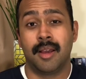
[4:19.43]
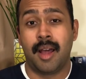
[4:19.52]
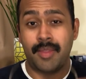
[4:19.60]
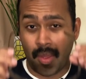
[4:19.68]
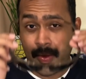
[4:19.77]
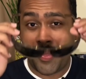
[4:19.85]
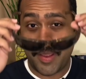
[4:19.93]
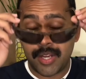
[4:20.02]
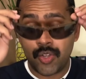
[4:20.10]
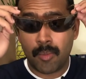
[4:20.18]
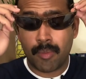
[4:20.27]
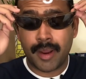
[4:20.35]
Another thing I
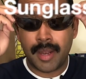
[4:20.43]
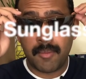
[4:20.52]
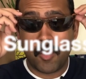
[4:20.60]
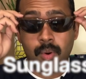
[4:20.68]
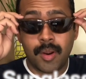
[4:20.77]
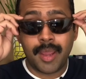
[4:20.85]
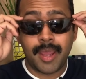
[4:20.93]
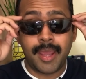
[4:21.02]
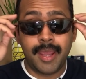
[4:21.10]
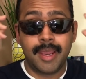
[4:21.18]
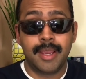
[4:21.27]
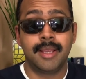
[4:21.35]
don't bring anymore
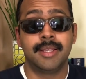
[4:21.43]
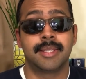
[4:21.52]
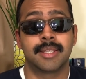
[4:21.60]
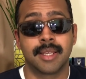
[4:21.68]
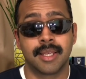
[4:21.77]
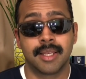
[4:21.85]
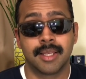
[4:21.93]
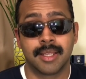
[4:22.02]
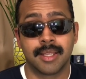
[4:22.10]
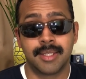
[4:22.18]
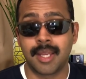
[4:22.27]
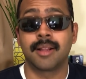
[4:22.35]
is
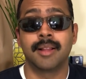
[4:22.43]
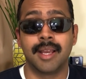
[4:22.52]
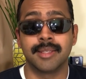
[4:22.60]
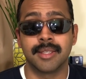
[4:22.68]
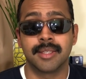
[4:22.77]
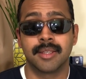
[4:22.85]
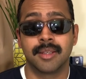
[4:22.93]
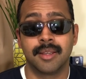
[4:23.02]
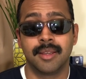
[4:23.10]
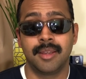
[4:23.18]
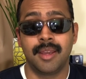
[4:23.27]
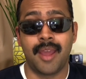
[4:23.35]
sunglasses.
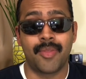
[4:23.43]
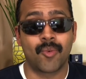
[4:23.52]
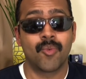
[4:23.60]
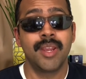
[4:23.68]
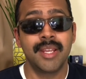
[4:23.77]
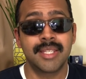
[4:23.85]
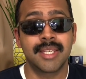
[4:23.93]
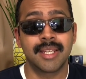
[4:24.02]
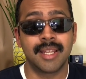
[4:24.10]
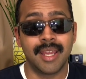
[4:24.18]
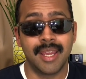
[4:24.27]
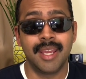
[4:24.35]
And the
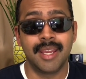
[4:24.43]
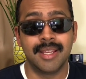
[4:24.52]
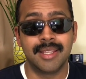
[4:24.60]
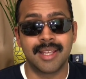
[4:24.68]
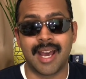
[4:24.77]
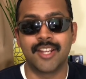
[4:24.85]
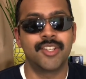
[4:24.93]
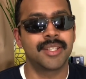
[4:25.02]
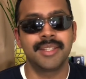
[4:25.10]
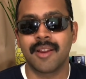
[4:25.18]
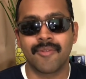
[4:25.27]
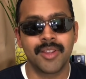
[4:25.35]
reason is I
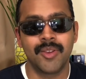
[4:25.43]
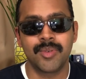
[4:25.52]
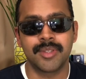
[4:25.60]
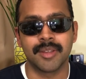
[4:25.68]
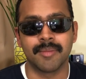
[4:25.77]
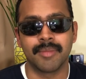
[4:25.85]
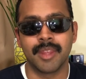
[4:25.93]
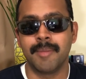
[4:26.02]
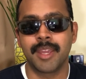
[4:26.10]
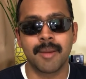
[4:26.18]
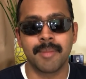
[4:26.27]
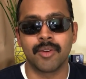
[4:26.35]
just never use them. They
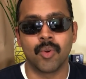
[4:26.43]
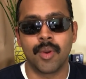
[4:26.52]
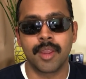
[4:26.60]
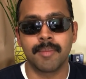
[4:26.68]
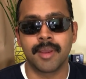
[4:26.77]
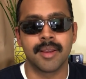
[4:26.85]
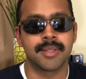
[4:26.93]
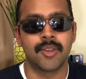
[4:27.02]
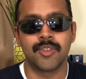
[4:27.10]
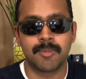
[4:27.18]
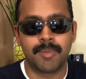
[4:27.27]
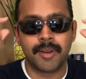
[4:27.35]
become annoying because I
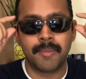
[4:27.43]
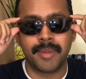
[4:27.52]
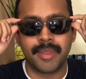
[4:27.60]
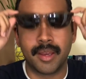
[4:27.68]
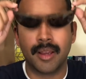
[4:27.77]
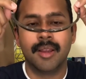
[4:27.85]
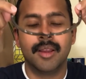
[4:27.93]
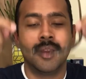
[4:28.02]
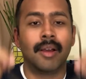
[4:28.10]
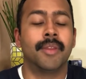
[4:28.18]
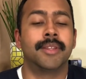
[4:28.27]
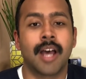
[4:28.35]
used to put them in the
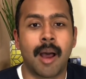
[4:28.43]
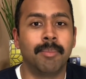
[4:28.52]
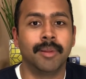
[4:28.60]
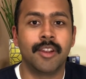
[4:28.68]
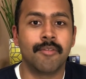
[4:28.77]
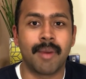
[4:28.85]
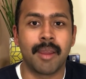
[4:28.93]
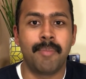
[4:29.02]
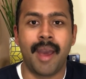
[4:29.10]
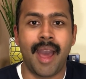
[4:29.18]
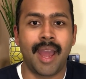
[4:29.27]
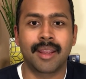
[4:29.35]
top lid of my
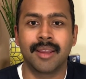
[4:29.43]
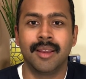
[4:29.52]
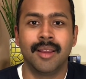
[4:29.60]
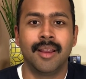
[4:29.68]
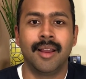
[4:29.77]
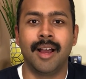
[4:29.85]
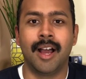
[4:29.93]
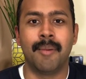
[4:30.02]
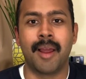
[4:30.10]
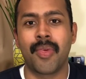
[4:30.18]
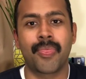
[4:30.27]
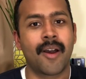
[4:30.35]
pack.
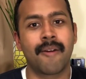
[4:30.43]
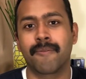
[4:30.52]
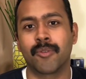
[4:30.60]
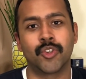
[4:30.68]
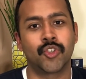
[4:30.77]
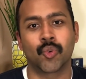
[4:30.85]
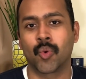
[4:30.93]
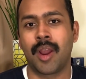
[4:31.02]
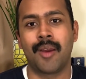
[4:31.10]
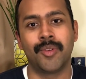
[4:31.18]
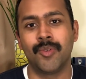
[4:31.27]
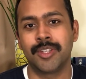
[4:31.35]
I thought for sure
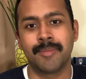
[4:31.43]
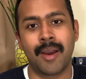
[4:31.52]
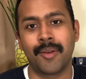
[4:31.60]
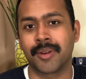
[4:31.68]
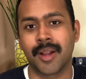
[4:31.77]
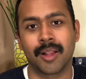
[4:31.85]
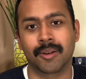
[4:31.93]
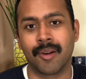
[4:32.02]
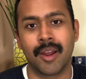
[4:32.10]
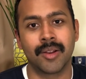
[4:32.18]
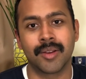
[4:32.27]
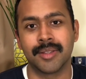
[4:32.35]
I would use them out in
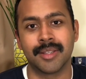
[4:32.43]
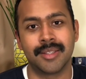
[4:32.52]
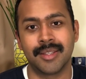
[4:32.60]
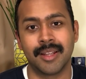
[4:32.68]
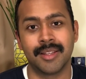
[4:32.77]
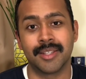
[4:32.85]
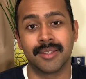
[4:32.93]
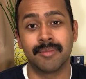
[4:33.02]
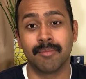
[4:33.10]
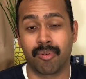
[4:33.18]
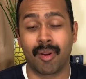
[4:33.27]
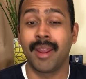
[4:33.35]
Colorado because the sun's
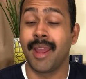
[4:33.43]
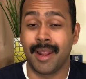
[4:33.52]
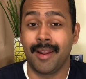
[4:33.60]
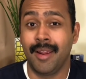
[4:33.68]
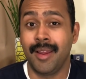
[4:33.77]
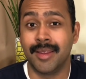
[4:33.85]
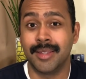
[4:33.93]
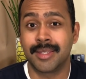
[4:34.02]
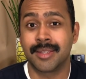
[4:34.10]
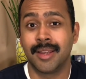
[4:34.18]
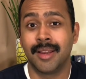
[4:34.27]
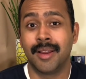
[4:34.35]
bright, and it is,